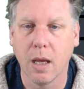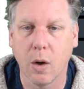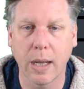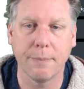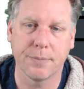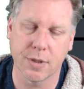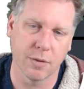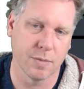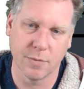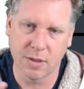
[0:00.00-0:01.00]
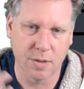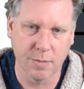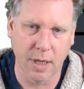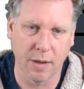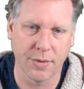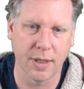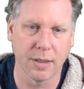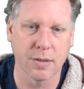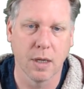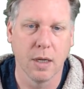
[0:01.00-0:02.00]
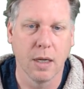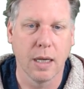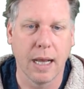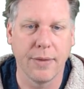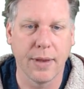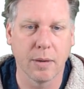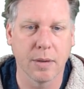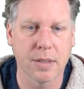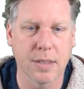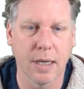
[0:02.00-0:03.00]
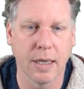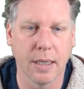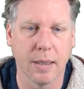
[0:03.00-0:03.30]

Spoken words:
Okay, so just some daft things. And then I'm going to say